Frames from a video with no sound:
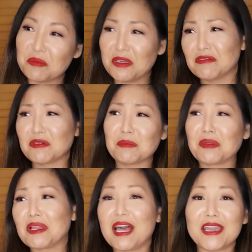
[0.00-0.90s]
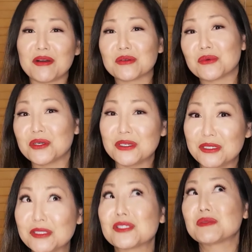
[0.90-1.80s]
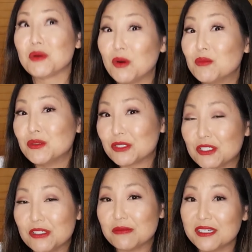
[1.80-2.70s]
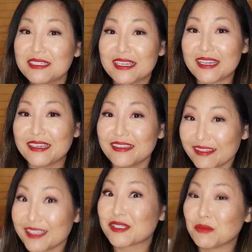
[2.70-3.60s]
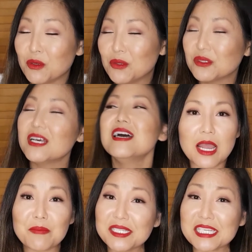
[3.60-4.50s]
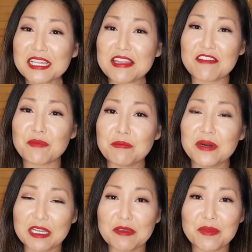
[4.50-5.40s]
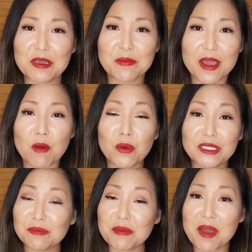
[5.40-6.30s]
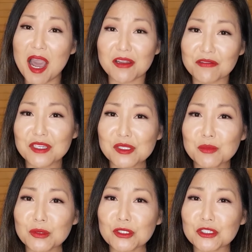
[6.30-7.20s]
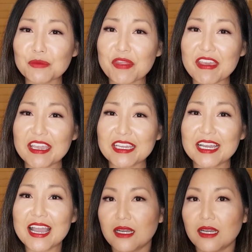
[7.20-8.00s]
a bit of a play on words, small booktuber, get it? They're small. And basically they've been bugging me about wanting to be part of this booktube thing.